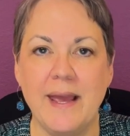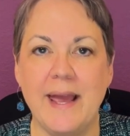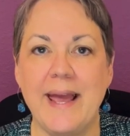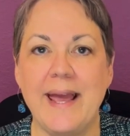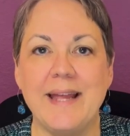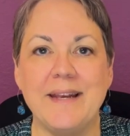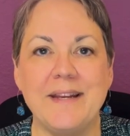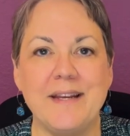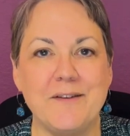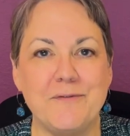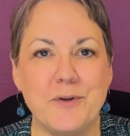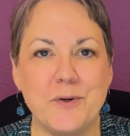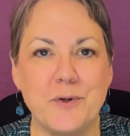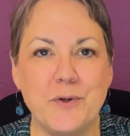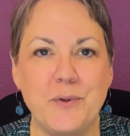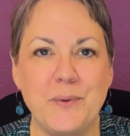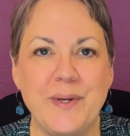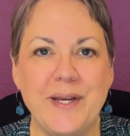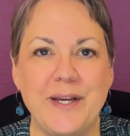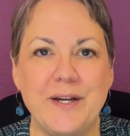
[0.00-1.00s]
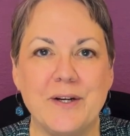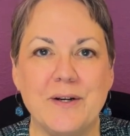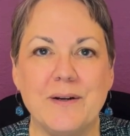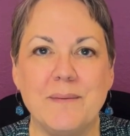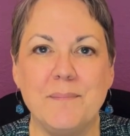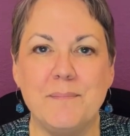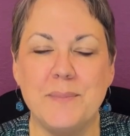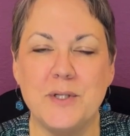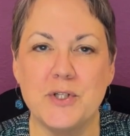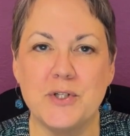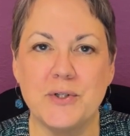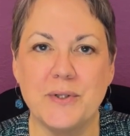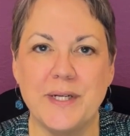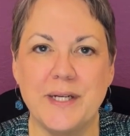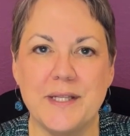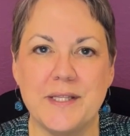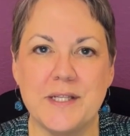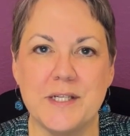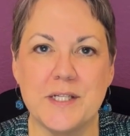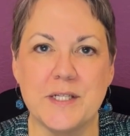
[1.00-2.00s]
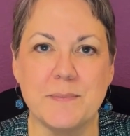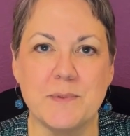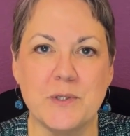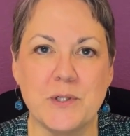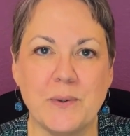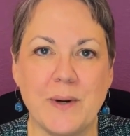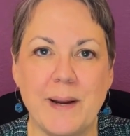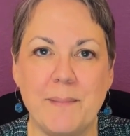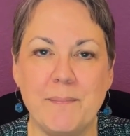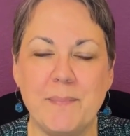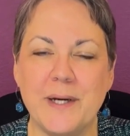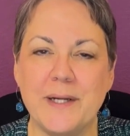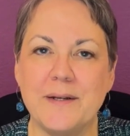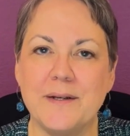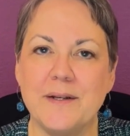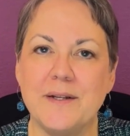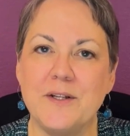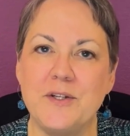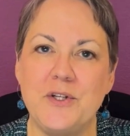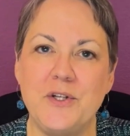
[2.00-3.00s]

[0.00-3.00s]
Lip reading: And if you're new here, be sure to hit the subscribe button.